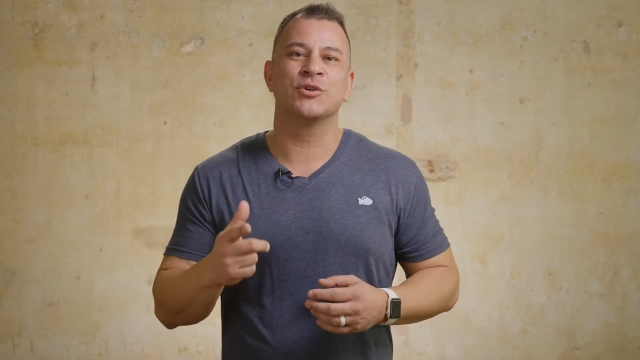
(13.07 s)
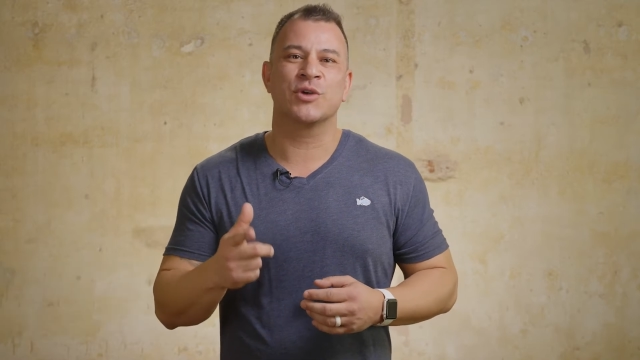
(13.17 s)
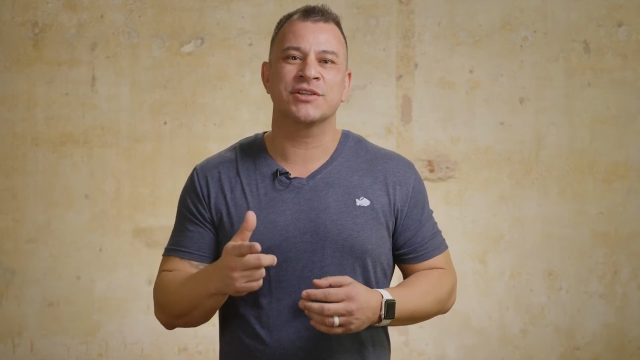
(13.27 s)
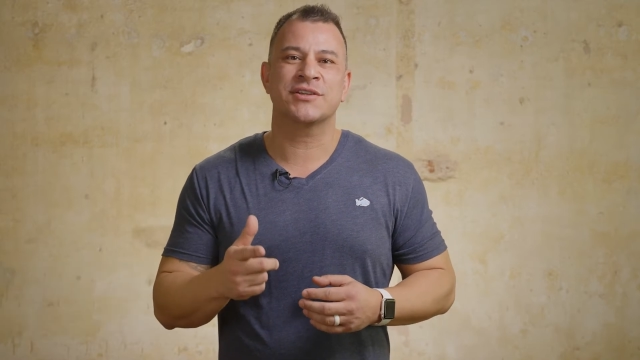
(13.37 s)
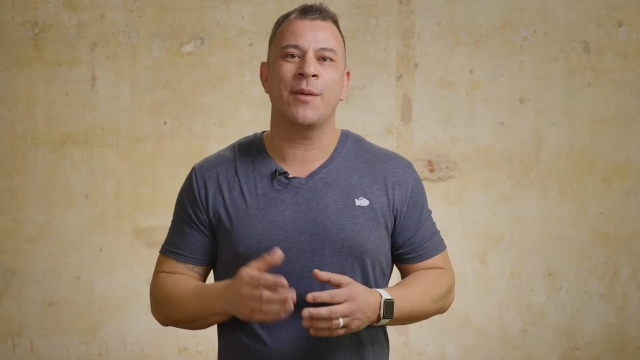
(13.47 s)

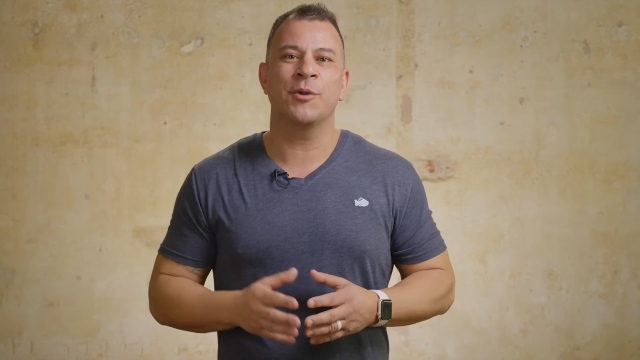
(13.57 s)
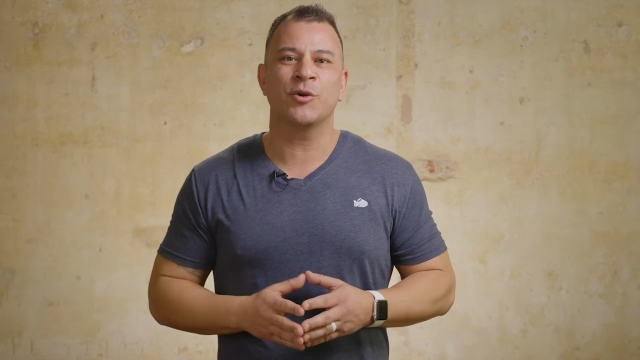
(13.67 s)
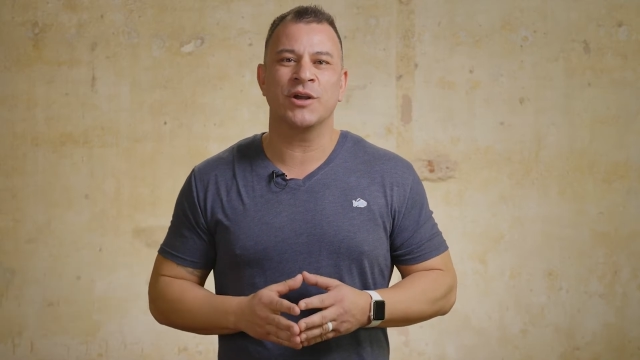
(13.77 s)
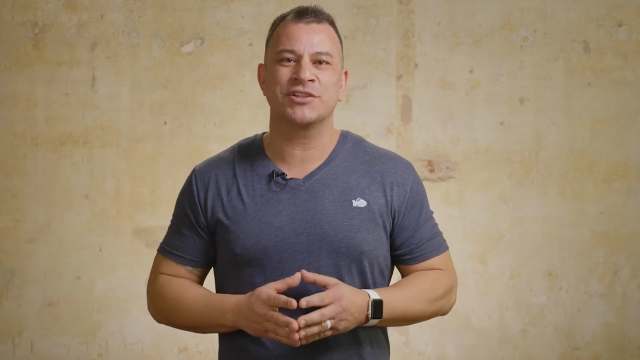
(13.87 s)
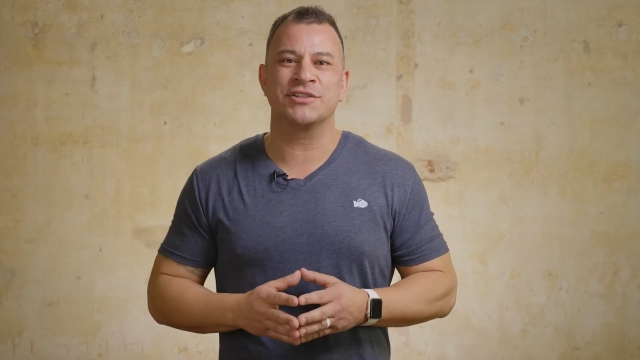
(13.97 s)
address common
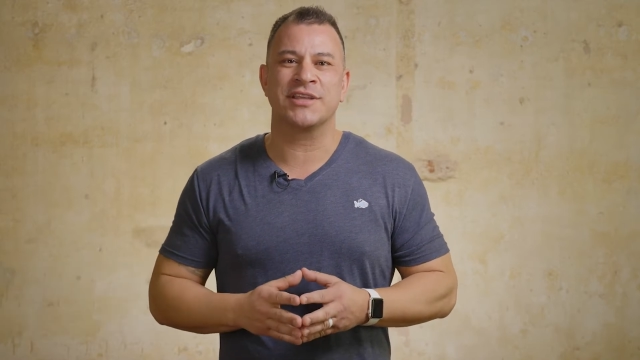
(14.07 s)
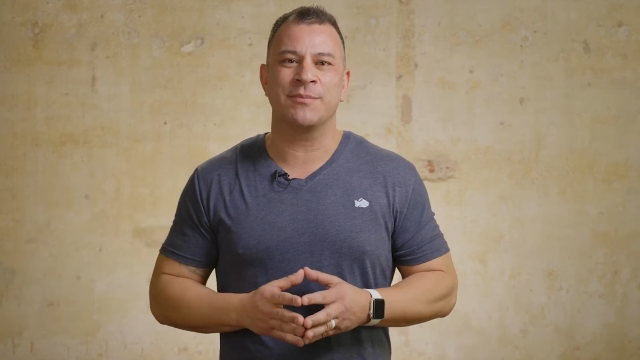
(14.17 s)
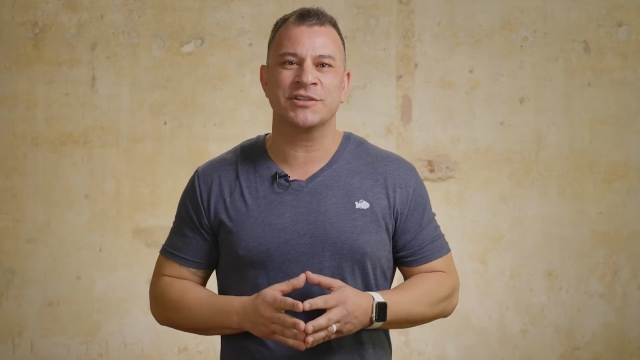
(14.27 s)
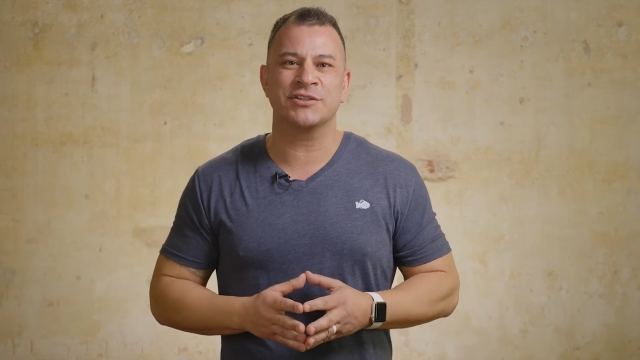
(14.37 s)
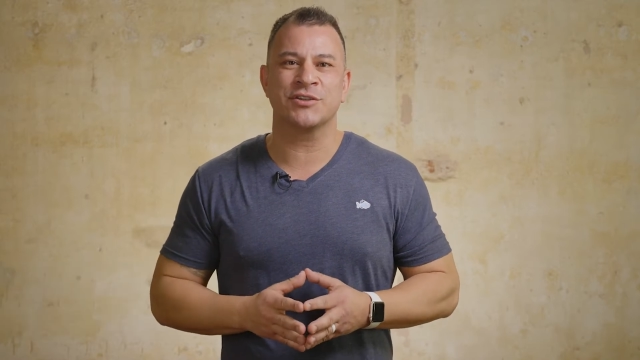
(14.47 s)
questions that
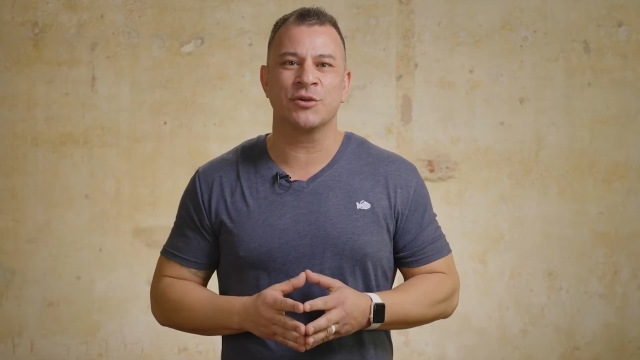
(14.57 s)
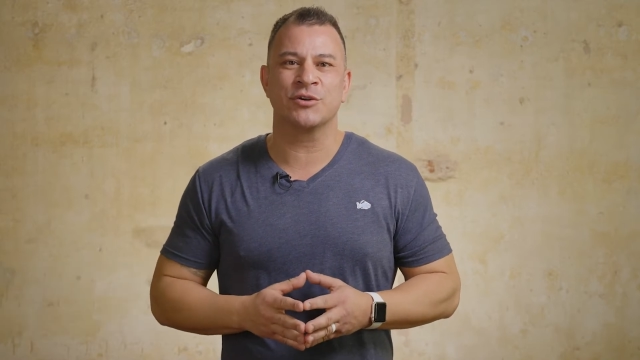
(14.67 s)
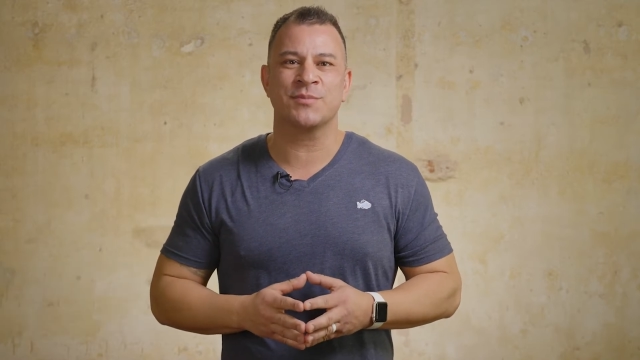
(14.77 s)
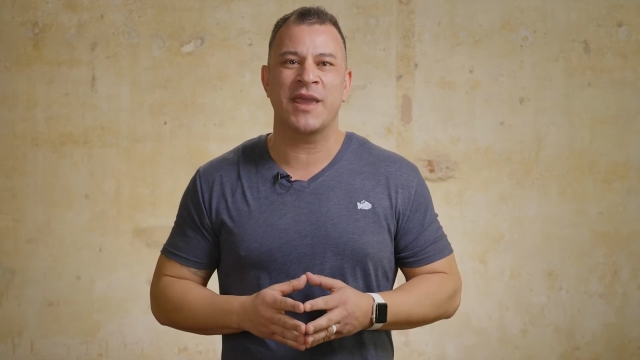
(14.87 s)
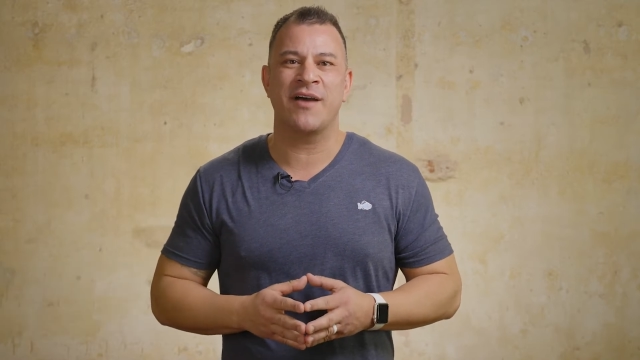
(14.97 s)
business
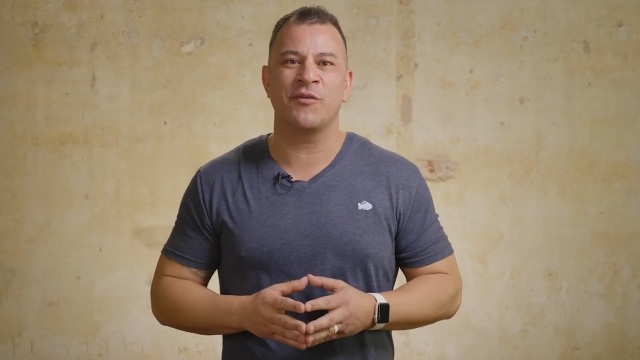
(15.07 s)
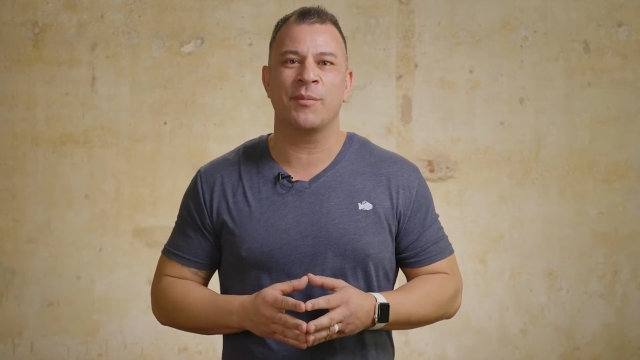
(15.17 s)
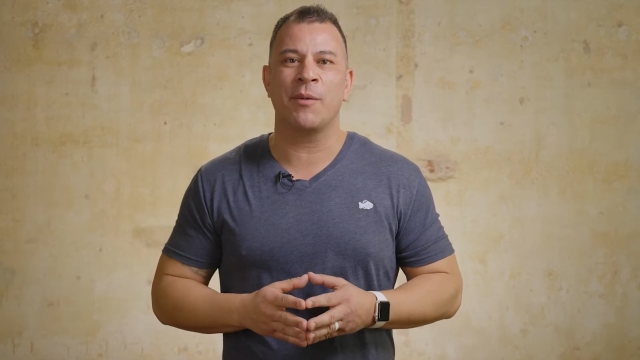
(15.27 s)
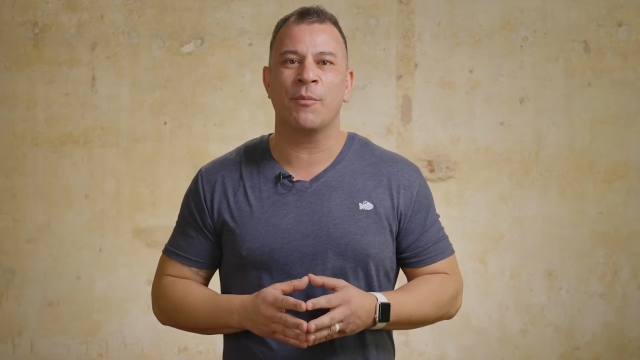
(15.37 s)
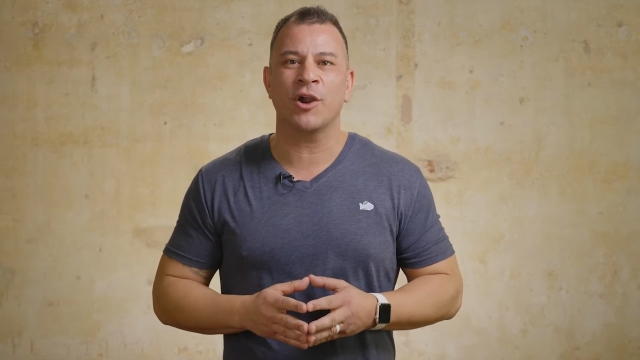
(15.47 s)
owners may have
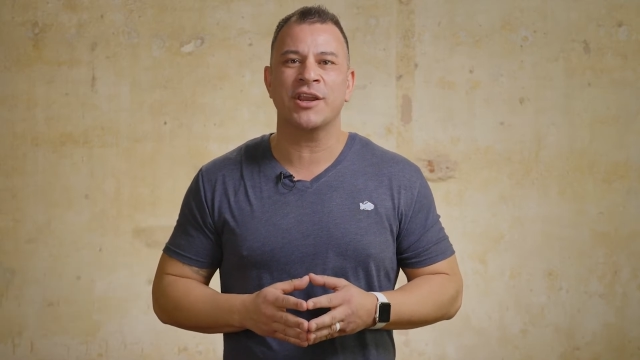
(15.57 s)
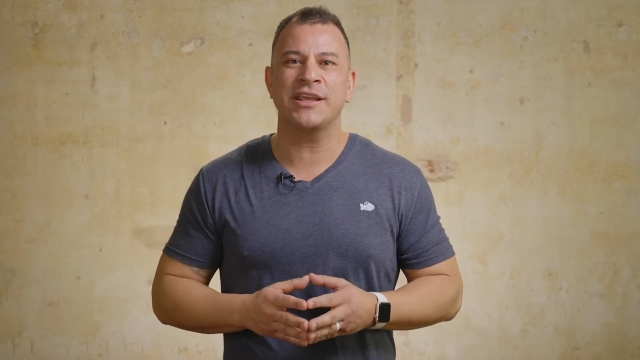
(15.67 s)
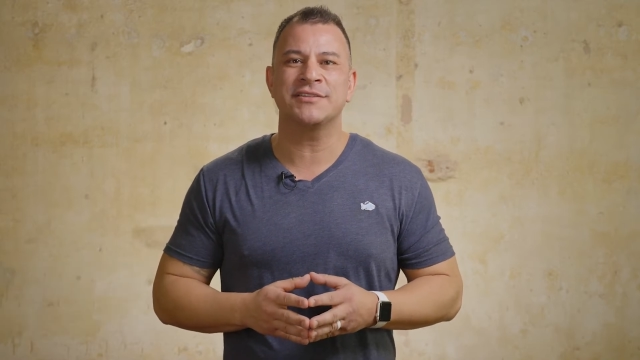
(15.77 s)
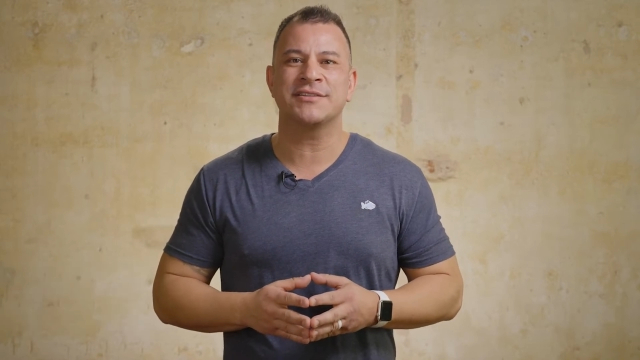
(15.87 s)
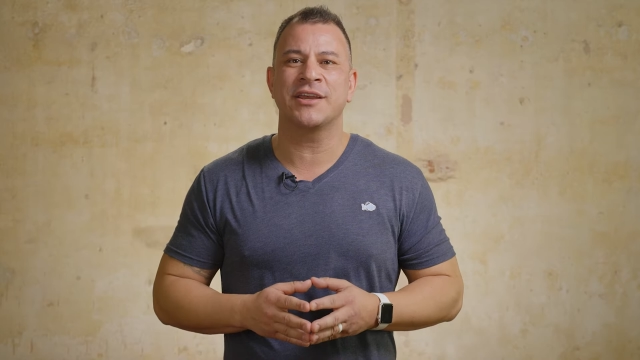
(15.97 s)
about
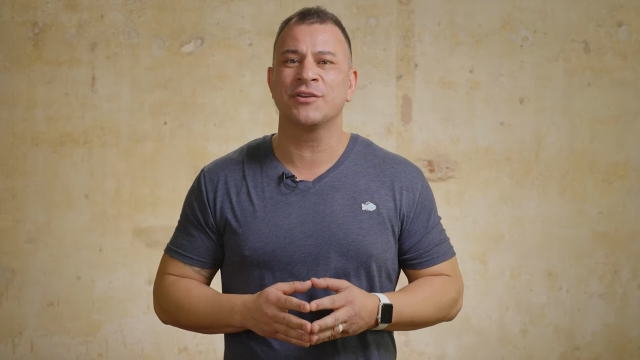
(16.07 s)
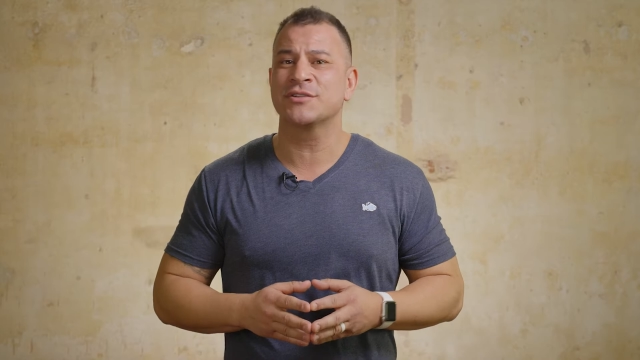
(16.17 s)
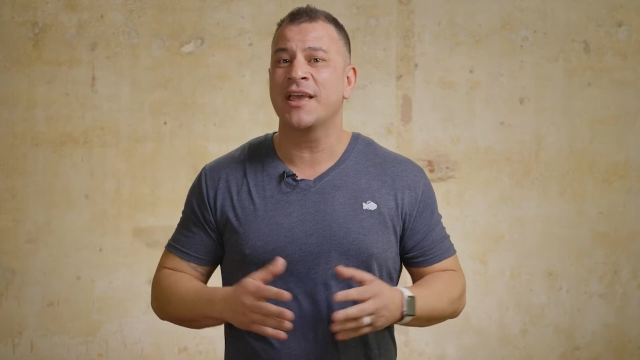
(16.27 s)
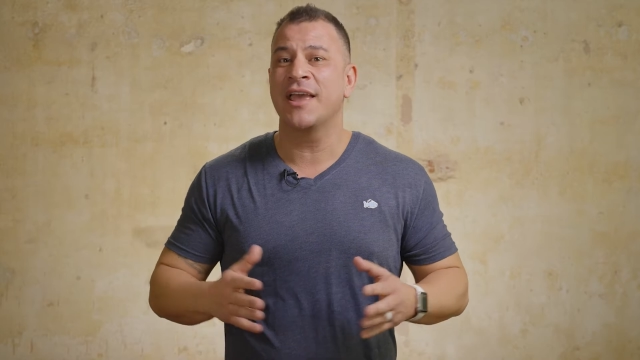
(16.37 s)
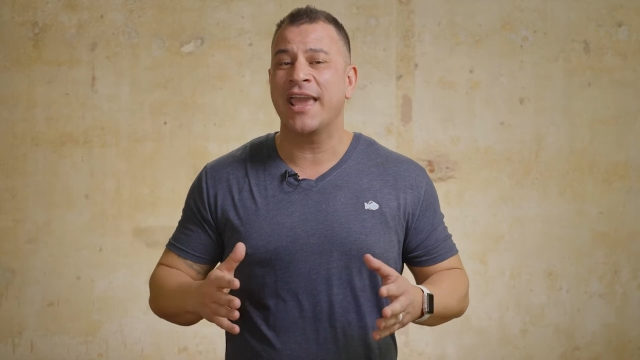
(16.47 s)
marketing,
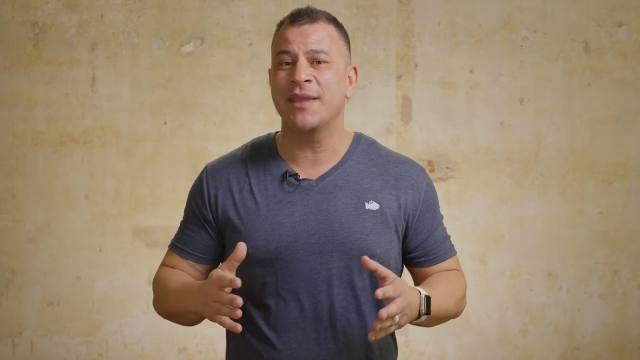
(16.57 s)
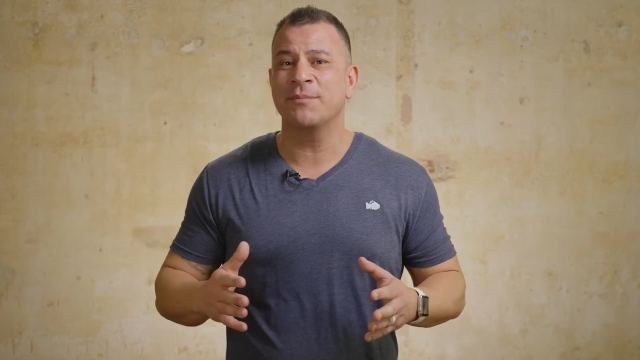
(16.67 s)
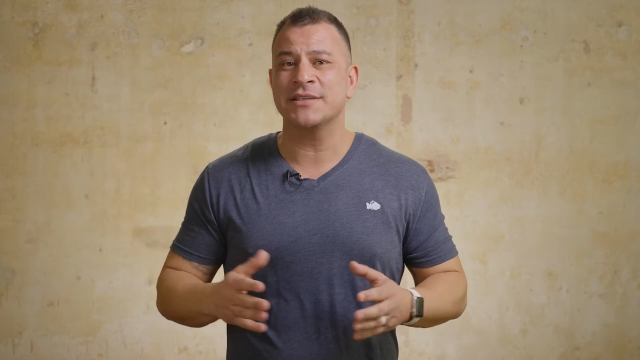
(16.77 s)
sales, and